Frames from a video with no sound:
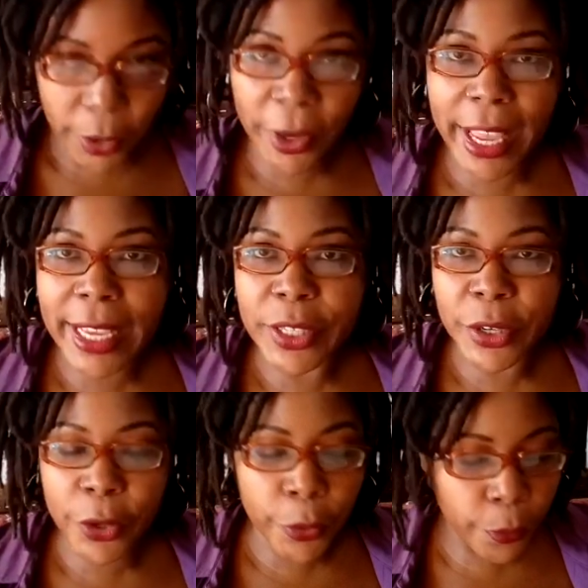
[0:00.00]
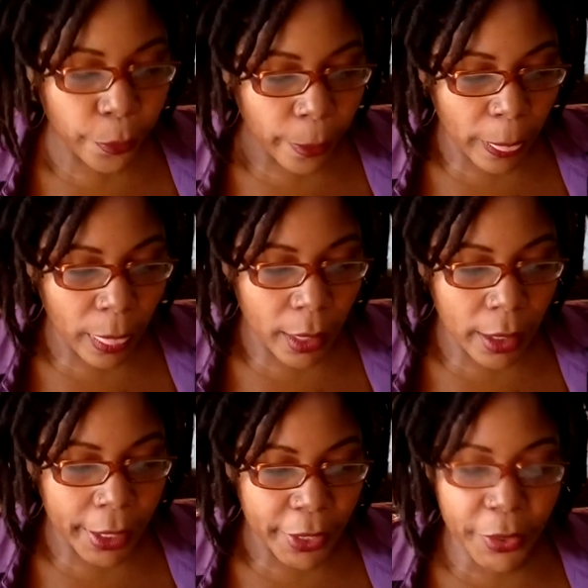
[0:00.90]
Okay, so
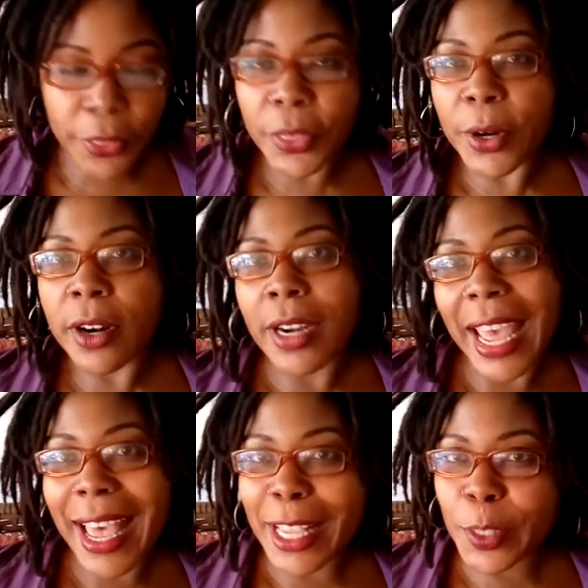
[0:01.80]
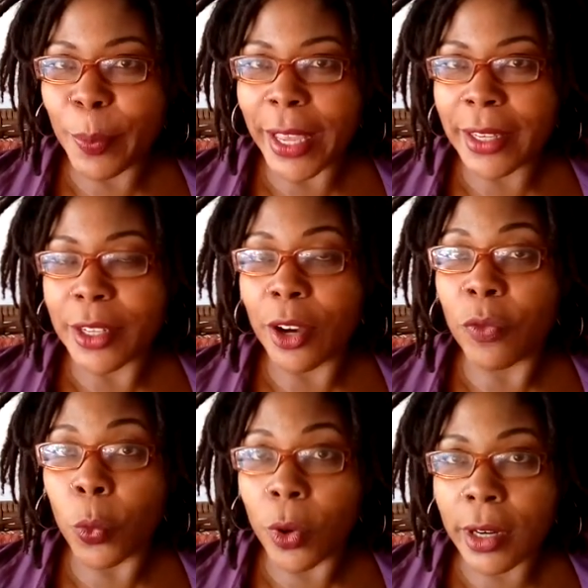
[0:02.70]
the third aspect
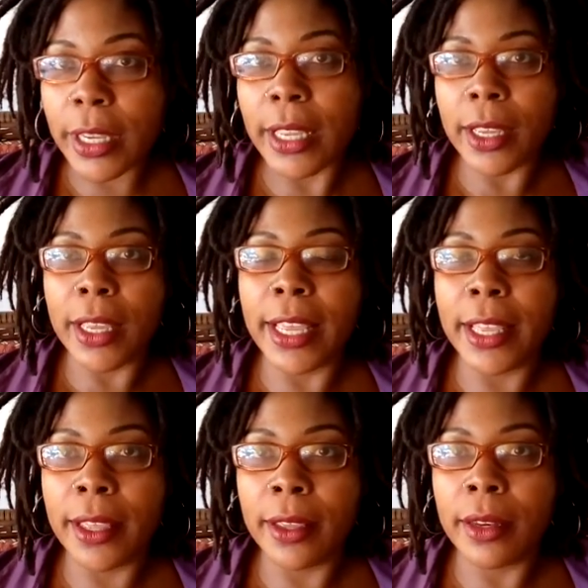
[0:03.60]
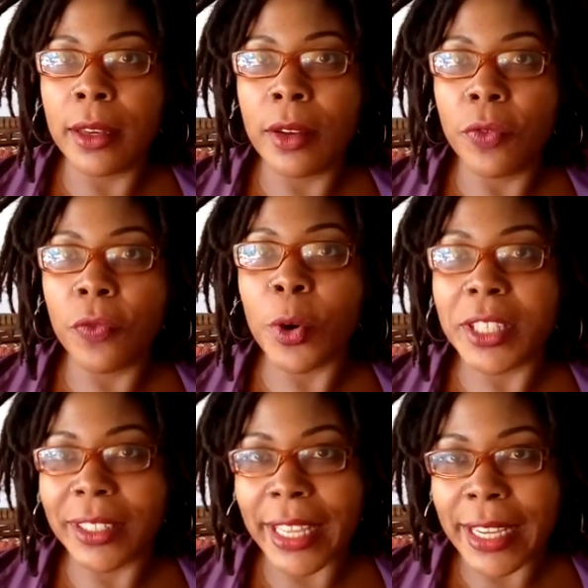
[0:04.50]
of working in
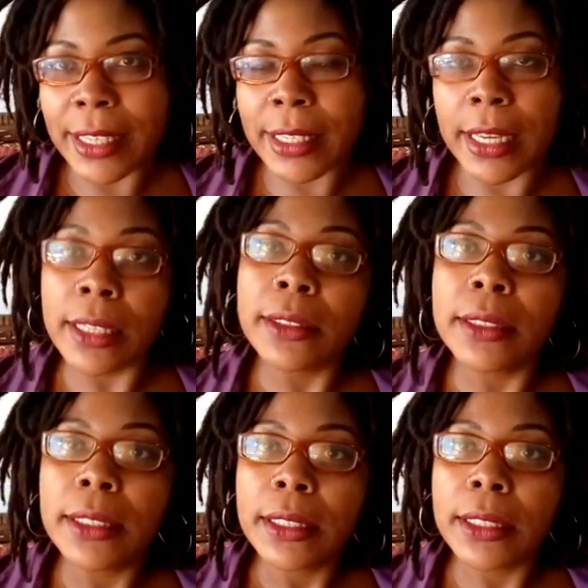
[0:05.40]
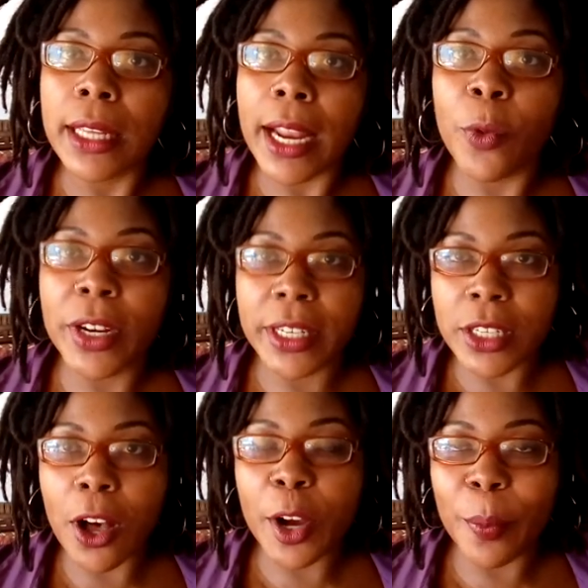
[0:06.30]
Fortaleza that I wanted
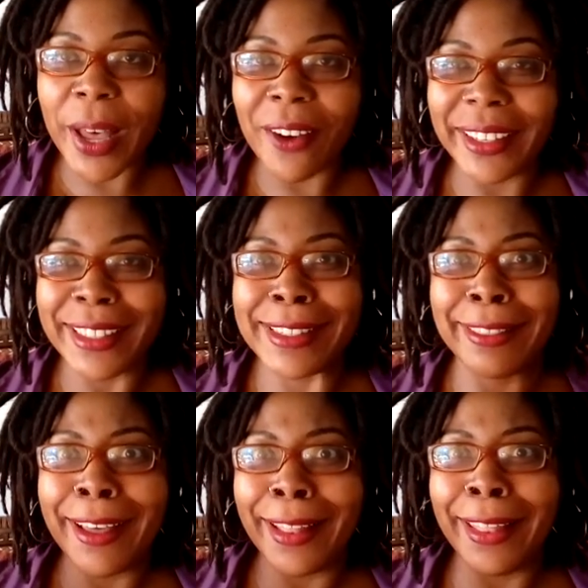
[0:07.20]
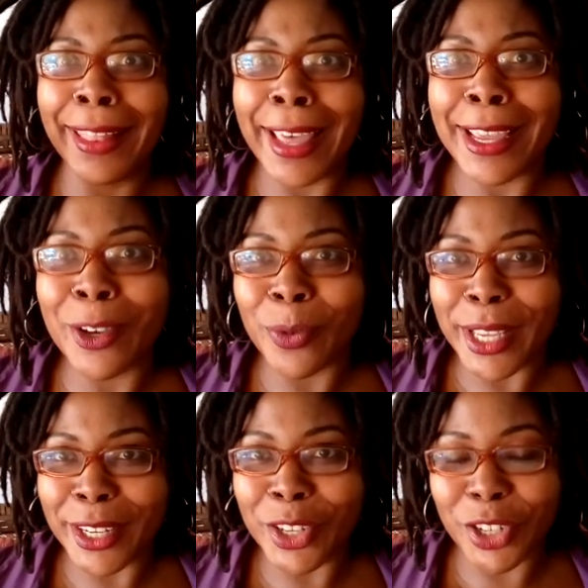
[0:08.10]
to talk about is the
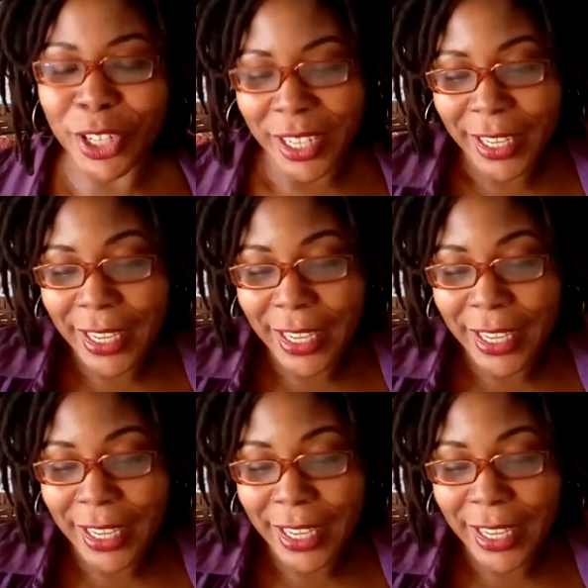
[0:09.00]
language.